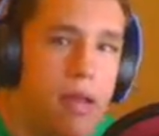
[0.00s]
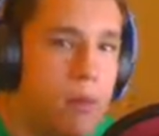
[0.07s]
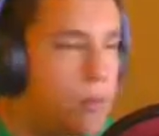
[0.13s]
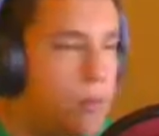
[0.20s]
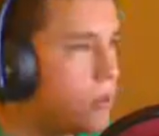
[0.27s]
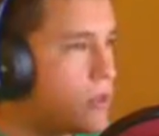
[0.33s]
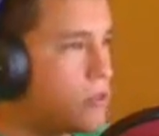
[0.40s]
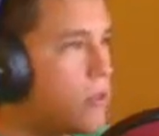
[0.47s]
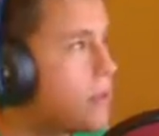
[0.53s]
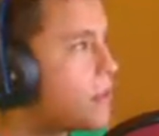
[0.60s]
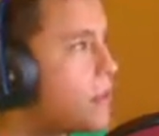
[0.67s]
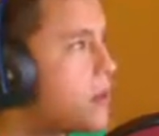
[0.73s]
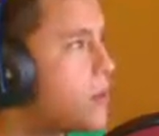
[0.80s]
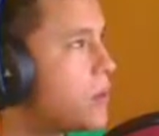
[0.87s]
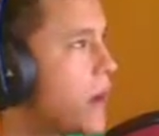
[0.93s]
I mean, the only
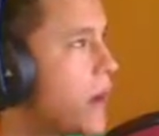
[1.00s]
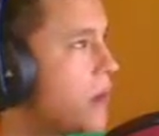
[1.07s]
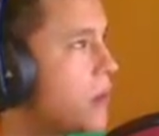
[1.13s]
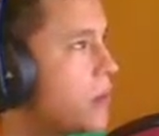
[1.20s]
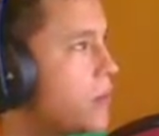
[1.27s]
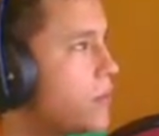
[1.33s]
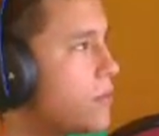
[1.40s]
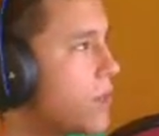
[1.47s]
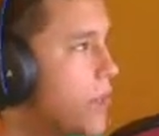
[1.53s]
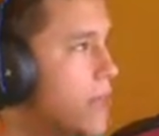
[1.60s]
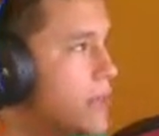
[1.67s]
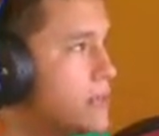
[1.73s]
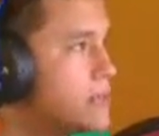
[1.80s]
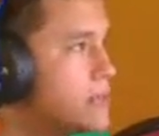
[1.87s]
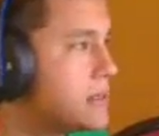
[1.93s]
people that are buying it are the
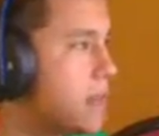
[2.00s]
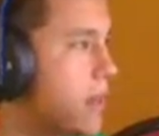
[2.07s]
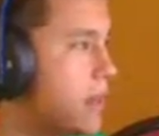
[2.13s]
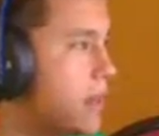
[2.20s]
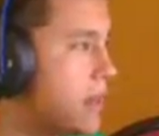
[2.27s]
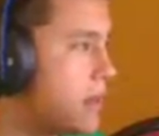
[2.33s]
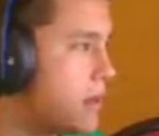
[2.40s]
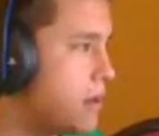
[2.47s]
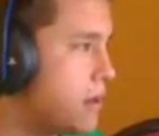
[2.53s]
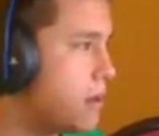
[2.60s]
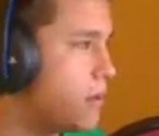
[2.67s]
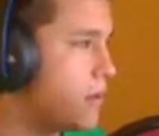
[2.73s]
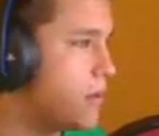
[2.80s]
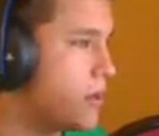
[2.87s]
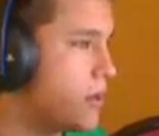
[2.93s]
kids, and
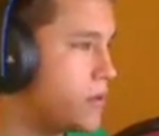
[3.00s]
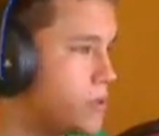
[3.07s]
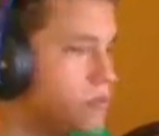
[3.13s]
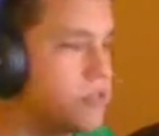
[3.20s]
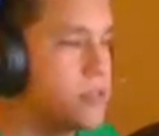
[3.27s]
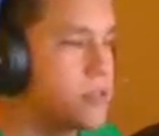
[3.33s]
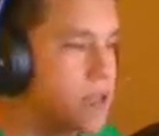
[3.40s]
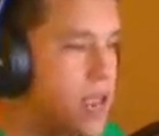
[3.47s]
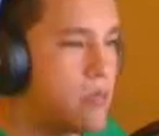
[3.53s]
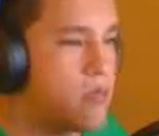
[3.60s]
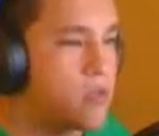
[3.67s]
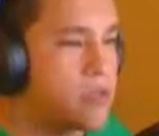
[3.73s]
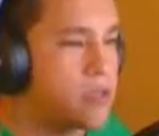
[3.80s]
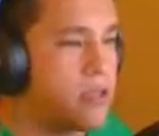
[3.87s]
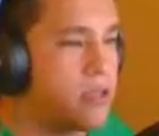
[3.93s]
all the serious
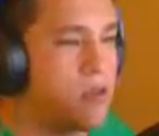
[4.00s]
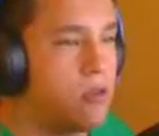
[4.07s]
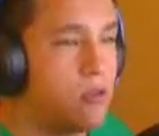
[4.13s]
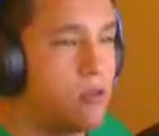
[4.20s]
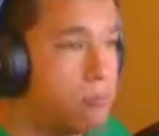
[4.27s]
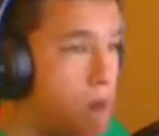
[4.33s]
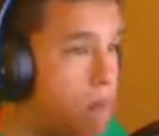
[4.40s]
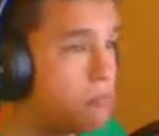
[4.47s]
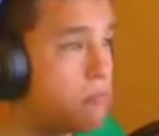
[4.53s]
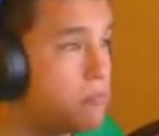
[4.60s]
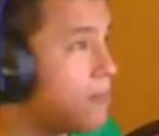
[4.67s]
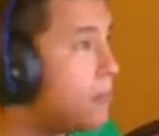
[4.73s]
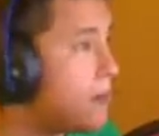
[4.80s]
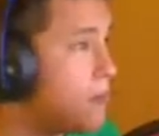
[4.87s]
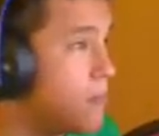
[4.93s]
gamers that you would
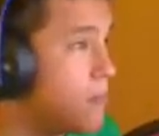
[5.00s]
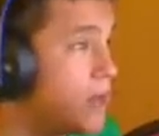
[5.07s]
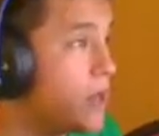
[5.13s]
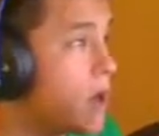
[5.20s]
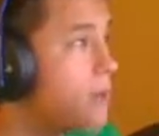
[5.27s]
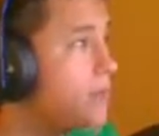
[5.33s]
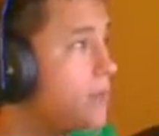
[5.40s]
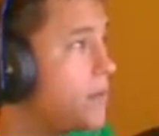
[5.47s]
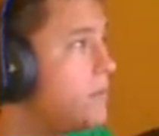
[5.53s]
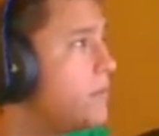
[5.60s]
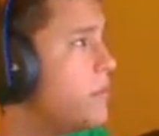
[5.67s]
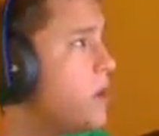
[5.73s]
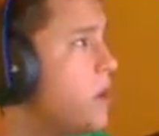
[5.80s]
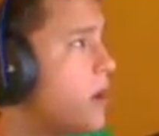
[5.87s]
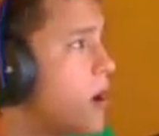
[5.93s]
probably make money off
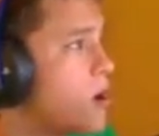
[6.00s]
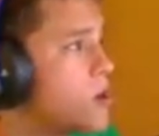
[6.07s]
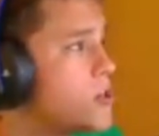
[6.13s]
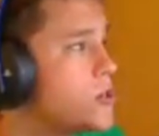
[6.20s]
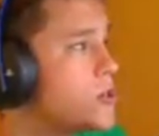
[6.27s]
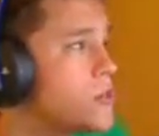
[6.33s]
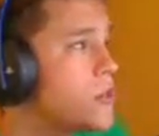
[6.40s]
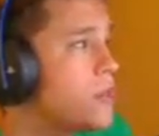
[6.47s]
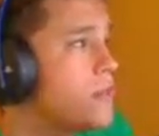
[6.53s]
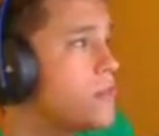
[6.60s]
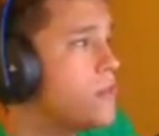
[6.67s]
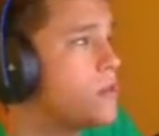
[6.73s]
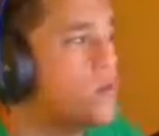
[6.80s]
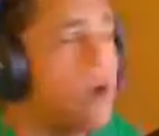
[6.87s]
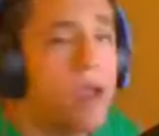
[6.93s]
of are just looking
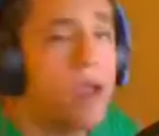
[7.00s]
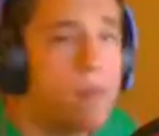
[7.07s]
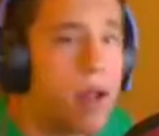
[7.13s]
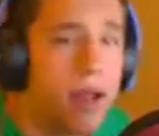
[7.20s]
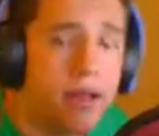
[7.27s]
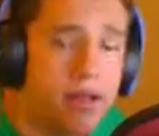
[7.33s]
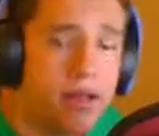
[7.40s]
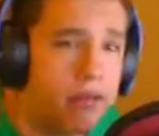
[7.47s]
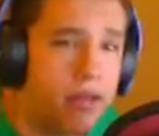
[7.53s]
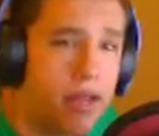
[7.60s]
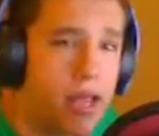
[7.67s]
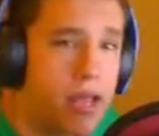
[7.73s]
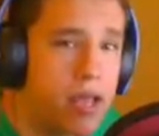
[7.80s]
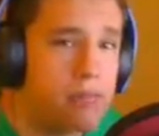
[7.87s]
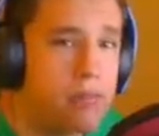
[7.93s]
the other way and buying different
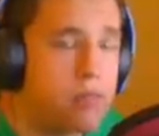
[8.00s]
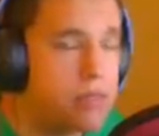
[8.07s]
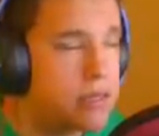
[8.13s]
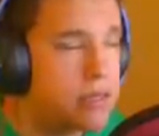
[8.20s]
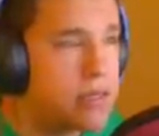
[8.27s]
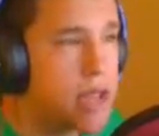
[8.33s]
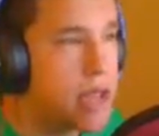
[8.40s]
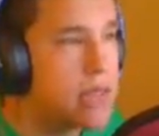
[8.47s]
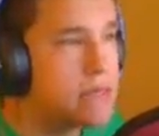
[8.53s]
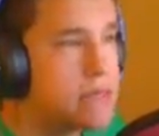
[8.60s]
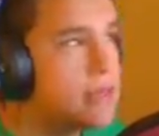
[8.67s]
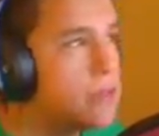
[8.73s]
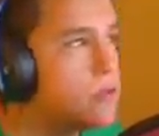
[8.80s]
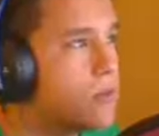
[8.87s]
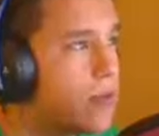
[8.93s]
games. These guys
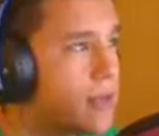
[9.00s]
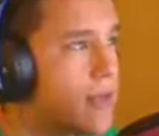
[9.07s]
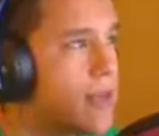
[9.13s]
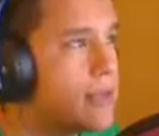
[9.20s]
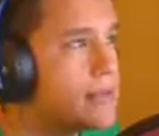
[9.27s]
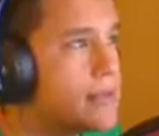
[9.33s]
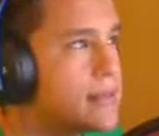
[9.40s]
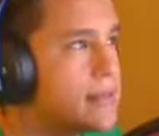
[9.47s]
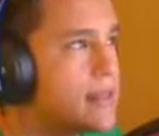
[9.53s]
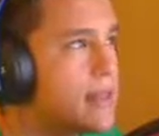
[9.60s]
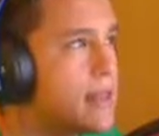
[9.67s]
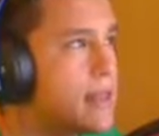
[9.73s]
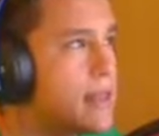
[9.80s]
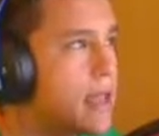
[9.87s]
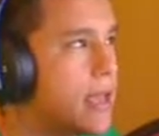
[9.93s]
need to realize that
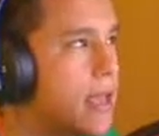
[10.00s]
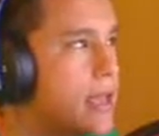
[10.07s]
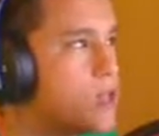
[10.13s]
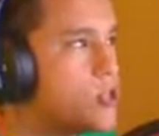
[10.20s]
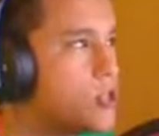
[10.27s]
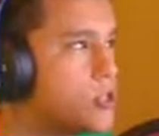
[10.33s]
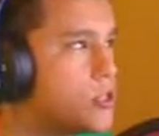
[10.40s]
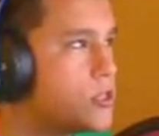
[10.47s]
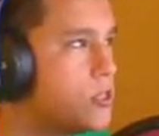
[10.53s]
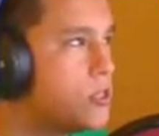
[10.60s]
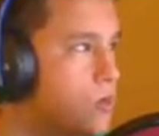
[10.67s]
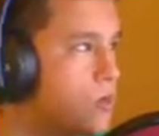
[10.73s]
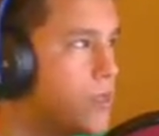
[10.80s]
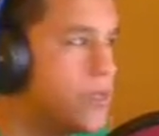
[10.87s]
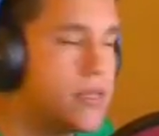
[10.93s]
you can't just
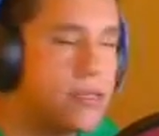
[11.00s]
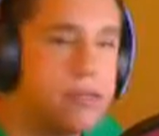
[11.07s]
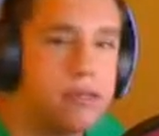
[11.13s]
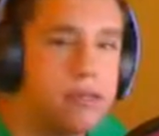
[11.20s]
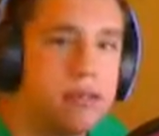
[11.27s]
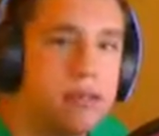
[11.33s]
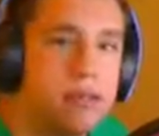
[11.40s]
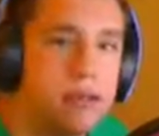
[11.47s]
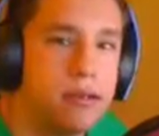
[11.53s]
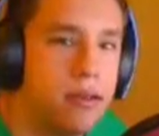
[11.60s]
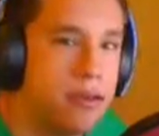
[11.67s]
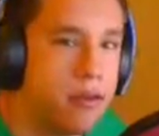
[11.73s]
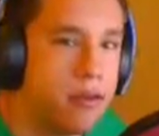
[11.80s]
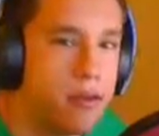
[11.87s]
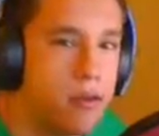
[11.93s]
do this.
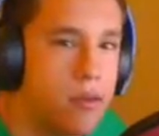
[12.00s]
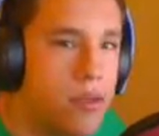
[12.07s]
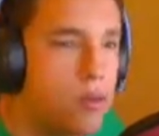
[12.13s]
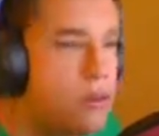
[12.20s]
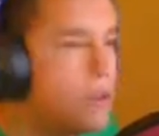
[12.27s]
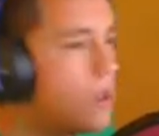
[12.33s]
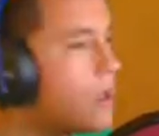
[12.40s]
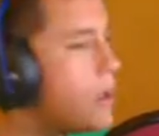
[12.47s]
You know what I mean?